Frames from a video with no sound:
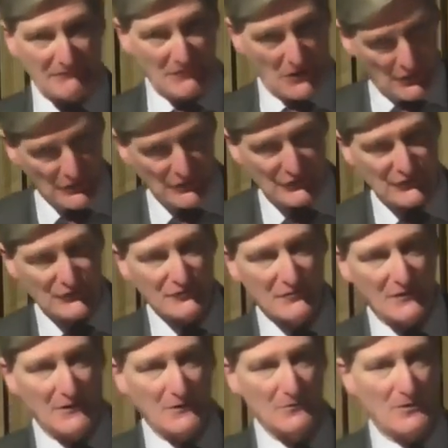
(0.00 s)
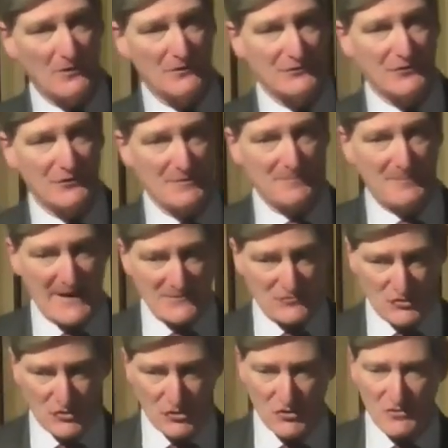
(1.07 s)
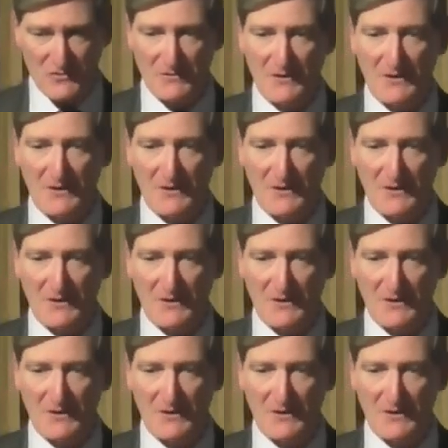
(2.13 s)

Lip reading: Ross go onto the bench